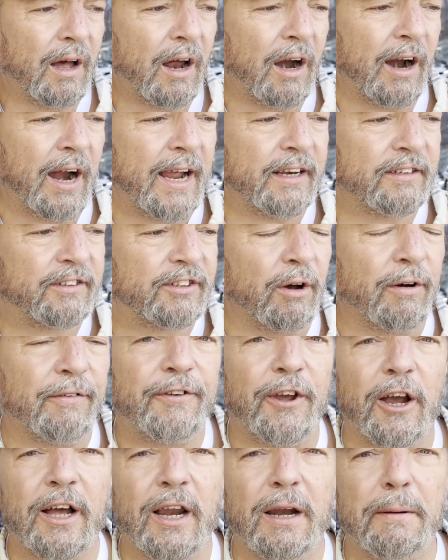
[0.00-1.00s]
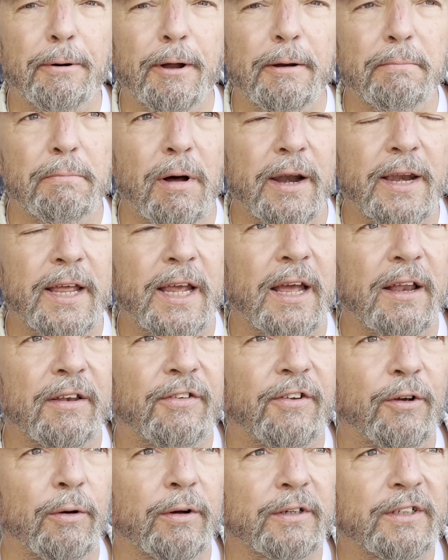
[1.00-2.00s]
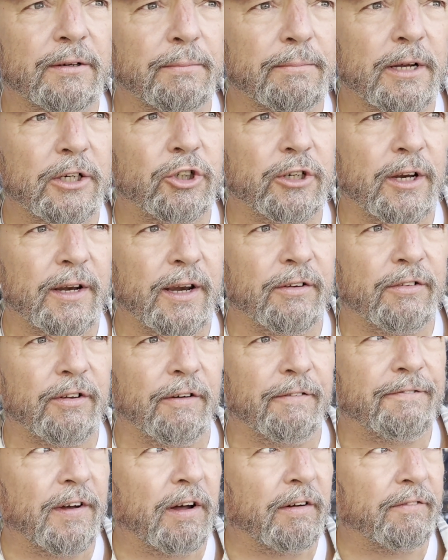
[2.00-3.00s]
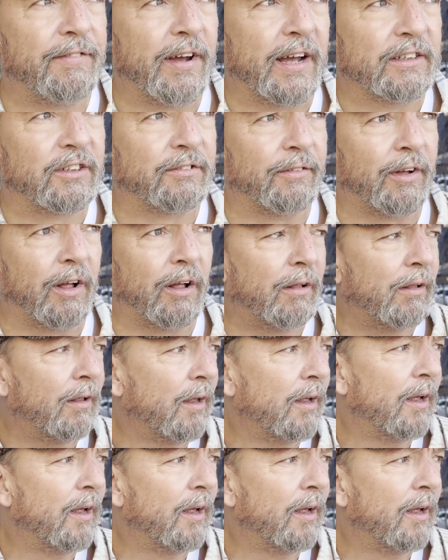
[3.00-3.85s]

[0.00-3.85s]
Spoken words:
All right. So if you're going to put money into a submission into a film festival,